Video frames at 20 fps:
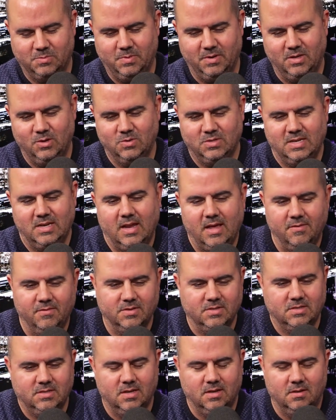But UC
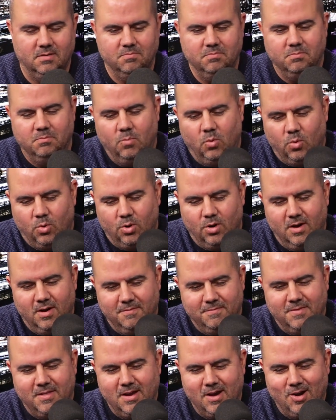Davis did more
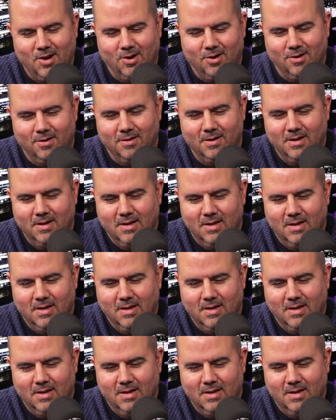of their